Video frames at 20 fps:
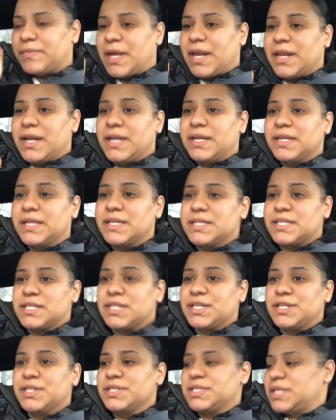And then it's
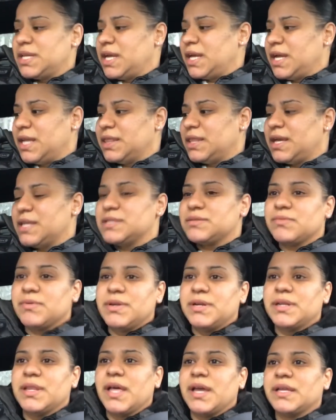Thursday, and that's
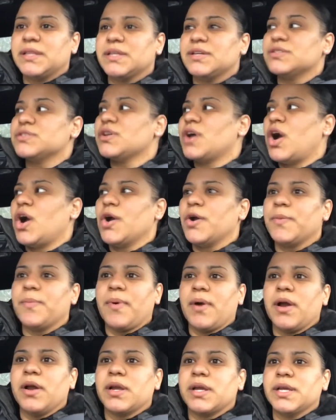when, like, there's hard
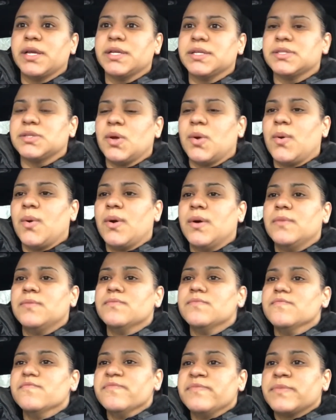parking. So,
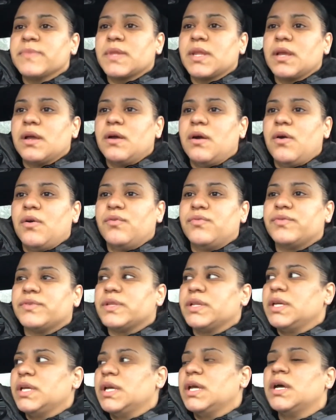
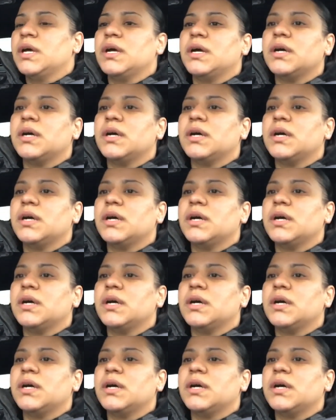hopefully,